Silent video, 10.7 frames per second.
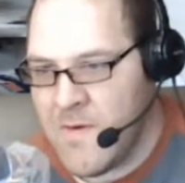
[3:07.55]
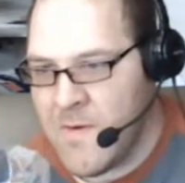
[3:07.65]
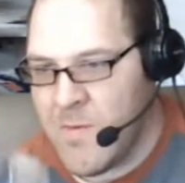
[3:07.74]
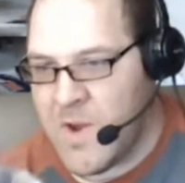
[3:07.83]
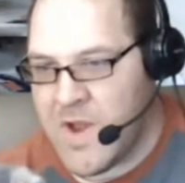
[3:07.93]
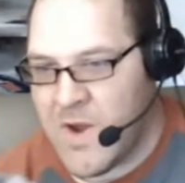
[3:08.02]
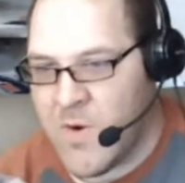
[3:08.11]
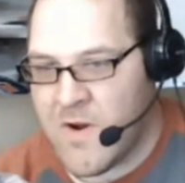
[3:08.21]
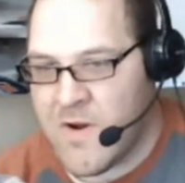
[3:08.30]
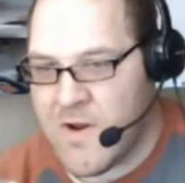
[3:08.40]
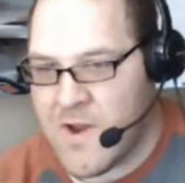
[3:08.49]
When I
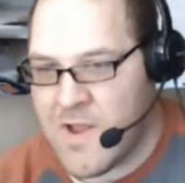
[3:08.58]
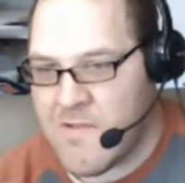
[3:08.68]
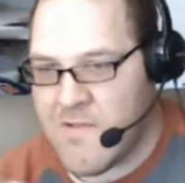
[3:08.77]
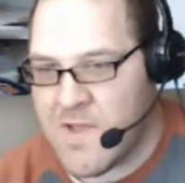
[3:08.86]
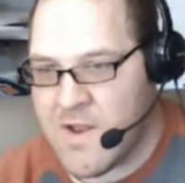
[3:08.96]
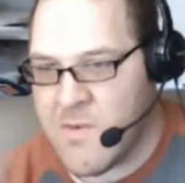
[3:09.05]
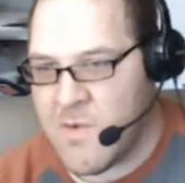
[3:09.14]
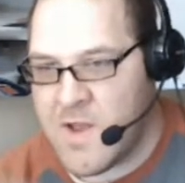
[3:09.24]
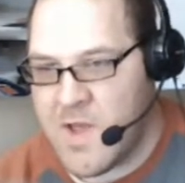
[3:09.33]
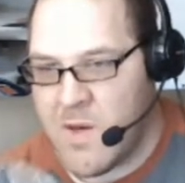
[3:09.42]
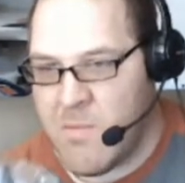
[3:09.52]
ordered it, it said it
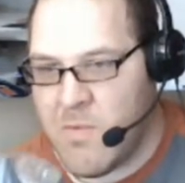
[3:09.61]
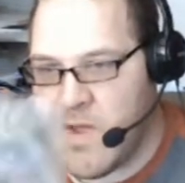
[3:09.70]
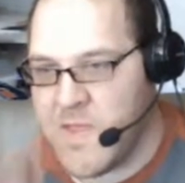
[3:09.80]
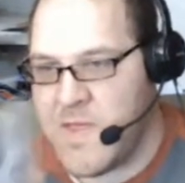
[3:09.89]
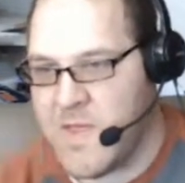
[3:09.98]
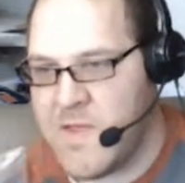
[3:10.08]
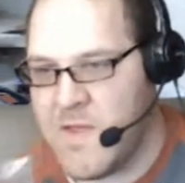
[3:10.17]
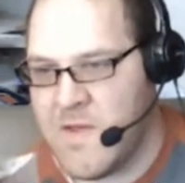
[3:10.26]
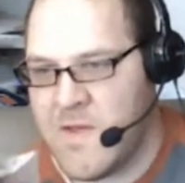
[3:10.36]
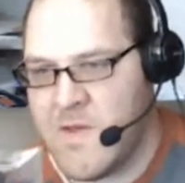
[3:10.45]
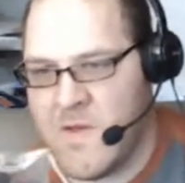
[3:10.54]
would come with
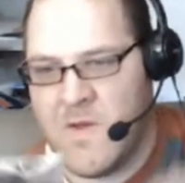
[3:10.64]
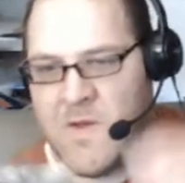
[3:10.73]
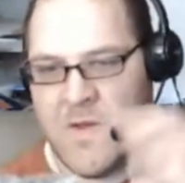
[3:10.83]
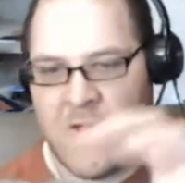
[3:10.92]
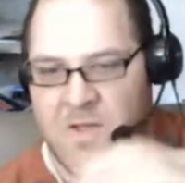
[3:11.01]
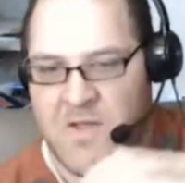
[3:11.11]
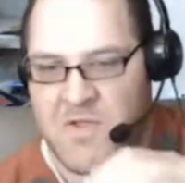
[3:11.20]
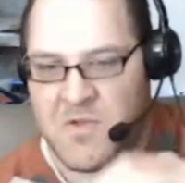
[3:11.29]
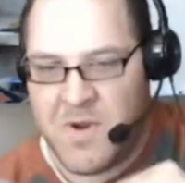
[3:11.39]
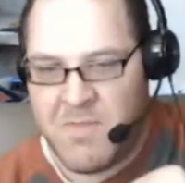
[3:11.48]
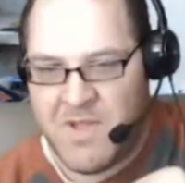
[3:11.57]
the
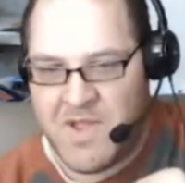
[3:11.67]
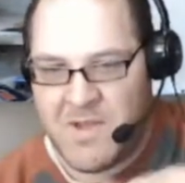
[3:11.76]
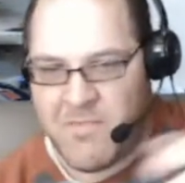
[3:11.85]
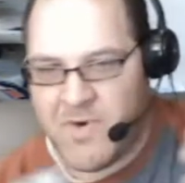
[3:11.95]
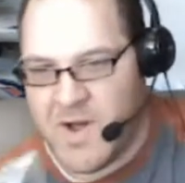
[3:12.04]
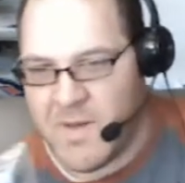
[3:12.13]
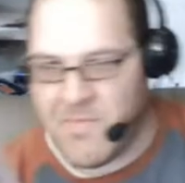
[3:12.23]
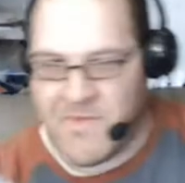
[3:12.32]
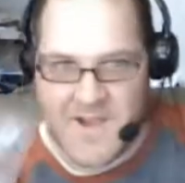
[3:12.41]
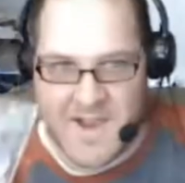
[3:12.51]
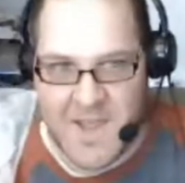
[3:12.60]
3-blade
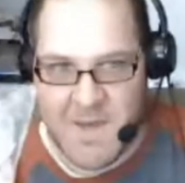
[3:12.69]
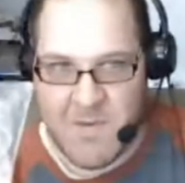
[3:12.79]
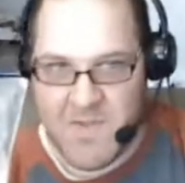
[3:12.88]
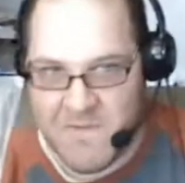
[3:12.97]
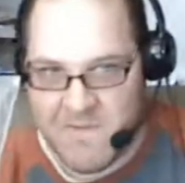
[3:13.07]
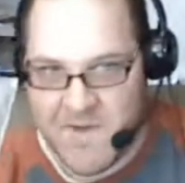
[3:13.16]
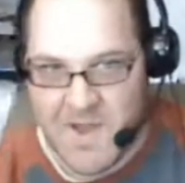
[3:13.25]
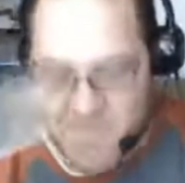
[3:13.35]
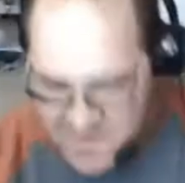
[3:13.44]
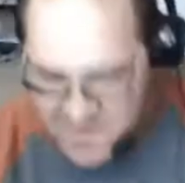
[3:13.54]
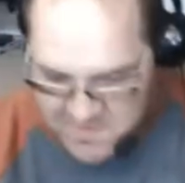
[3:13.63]
props, and it came with the
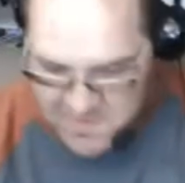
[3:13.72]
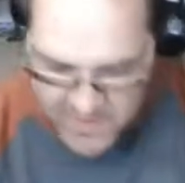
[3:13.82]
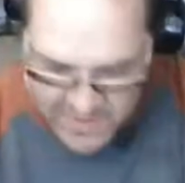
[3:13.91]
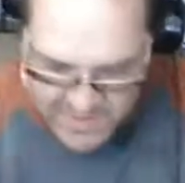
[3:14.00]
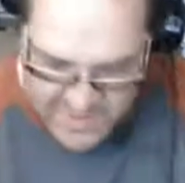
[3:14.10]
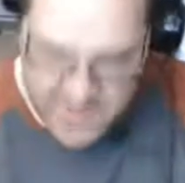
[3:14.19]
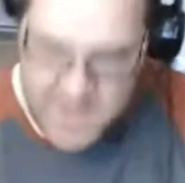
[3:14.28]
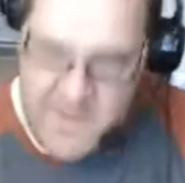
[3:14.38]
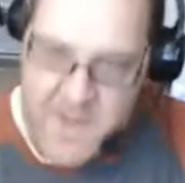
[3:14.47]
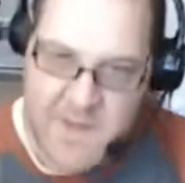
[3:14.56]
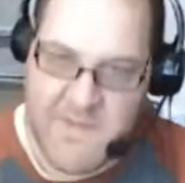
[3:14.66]
5, which is okay. You
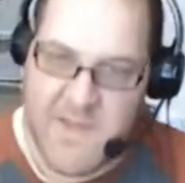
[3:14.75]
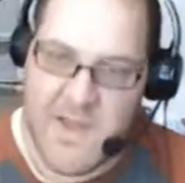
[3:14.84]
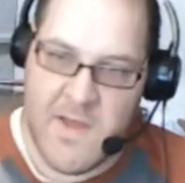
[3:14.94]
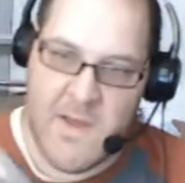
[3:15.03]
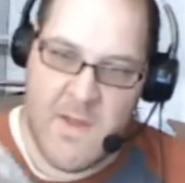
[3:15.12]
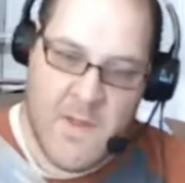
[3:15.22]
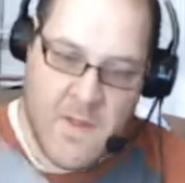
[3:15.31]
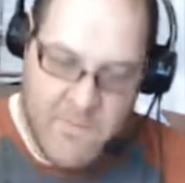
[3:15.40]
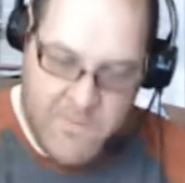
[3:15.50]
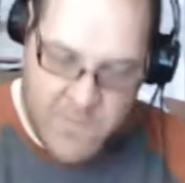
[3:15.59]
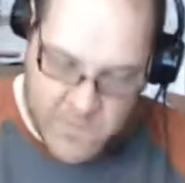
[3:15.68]
get a
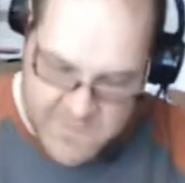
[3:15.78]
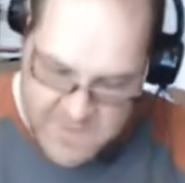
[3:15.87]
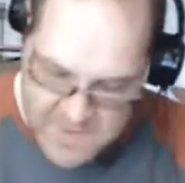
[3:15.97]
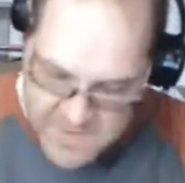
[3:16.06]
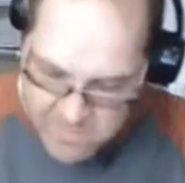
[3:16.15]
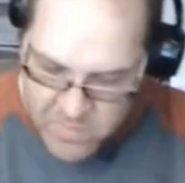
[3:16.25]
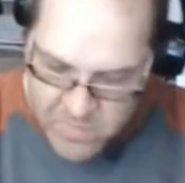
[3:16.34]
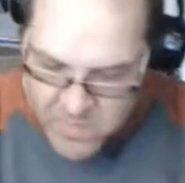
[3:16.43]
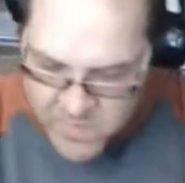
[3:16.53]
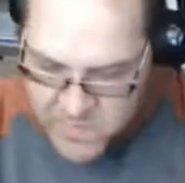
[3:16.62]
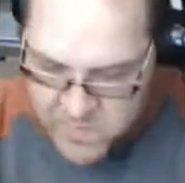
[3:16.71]
full set of
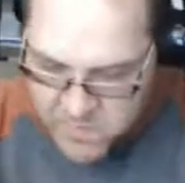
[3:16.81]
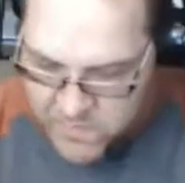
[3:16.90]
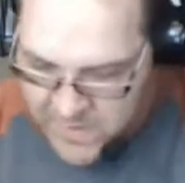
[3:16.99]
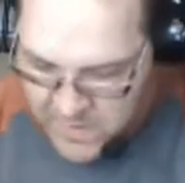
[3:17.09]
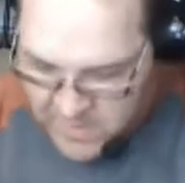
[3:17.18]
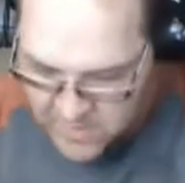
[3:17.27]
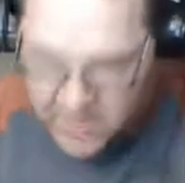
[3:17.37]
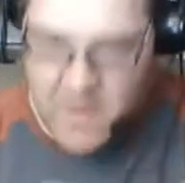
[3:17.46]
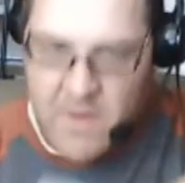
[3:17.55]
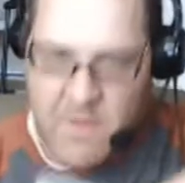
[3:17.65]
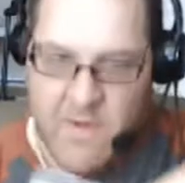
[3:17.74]
both,
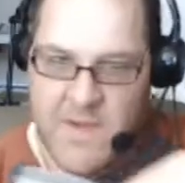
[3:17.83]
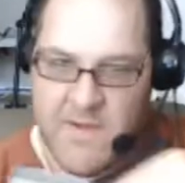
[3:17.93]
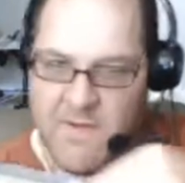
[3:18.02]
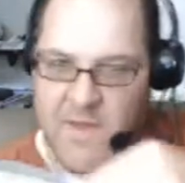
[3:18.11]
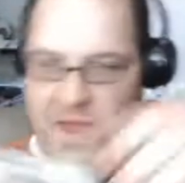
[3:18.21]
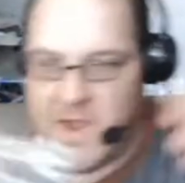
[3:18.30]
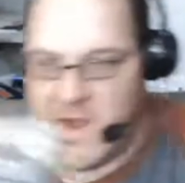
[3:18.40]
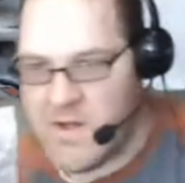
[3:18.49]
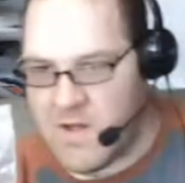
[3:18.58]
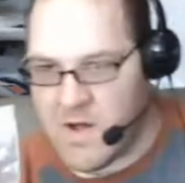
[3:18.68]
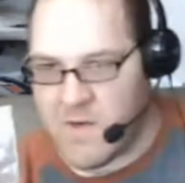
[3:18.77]
counterclockwise and
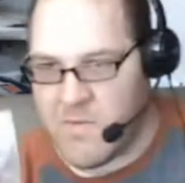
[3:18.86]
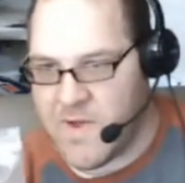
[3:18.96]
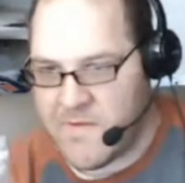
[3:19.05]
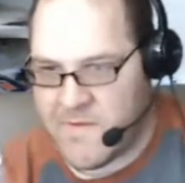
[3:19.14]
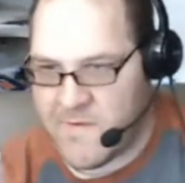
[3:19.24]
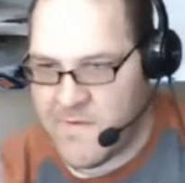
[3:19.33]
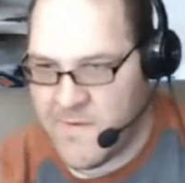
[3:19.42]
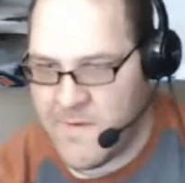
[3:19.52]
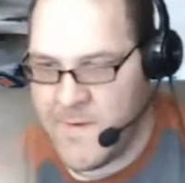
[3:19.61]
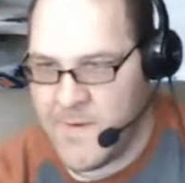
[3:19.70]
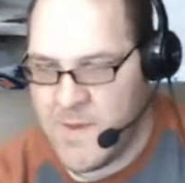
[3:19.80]
clockwise.
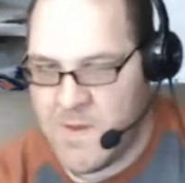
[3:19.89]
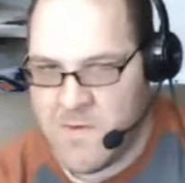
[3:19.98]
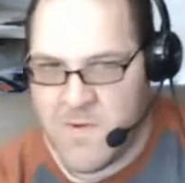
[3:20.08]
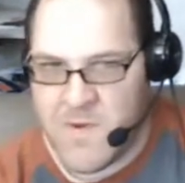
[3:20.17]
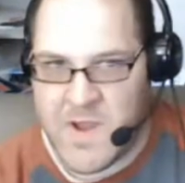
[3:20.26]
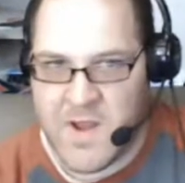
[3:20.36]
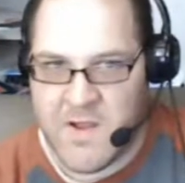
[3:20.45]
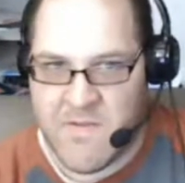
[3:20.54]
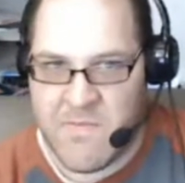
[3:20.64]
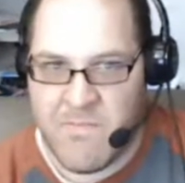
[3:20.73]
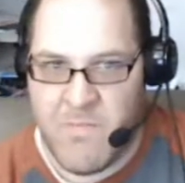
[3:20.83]
So you get a